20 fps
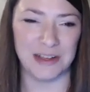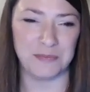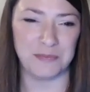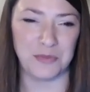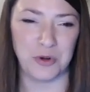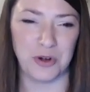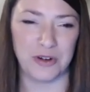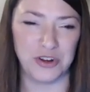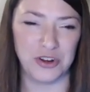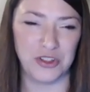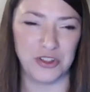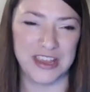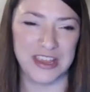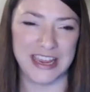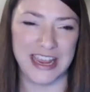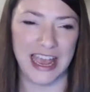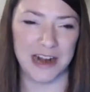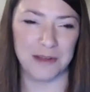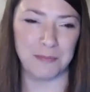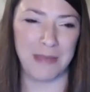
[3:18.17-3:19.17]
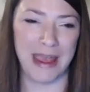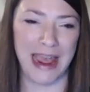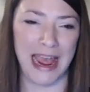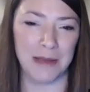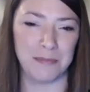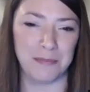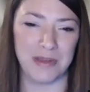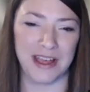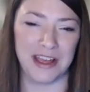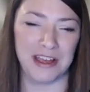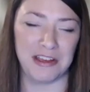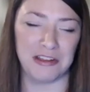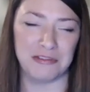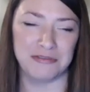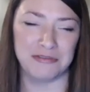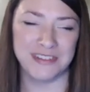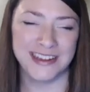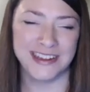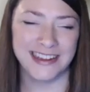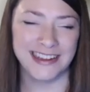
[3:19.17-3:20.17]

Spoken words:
or if you're looking at a map of